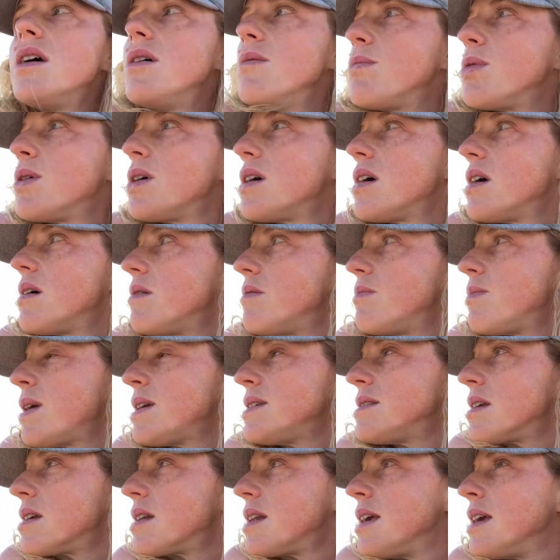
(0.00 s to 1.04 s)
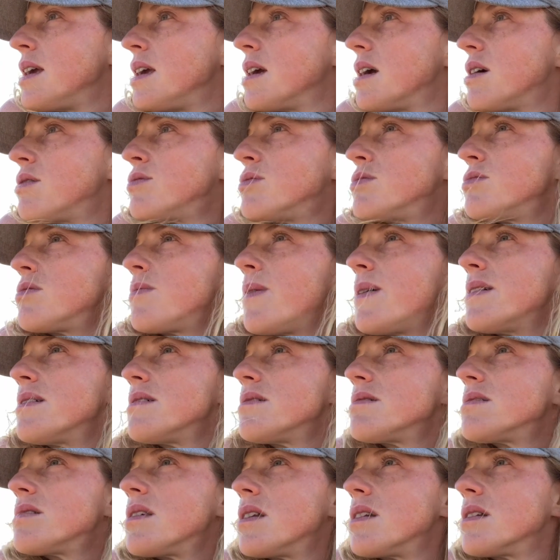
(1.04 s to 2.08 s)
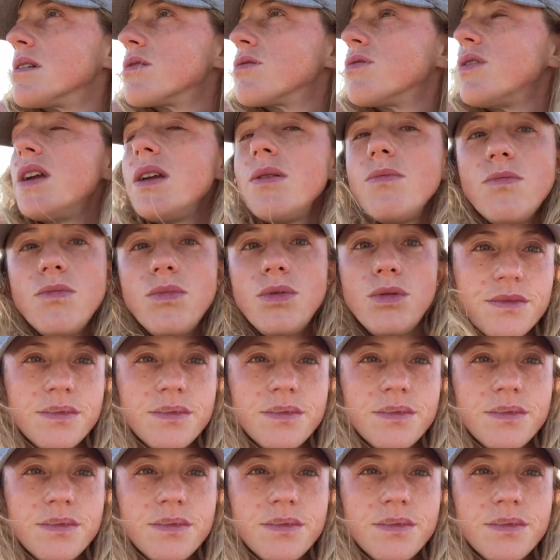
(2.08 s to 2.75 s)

But basically, I want to talk about Suncream,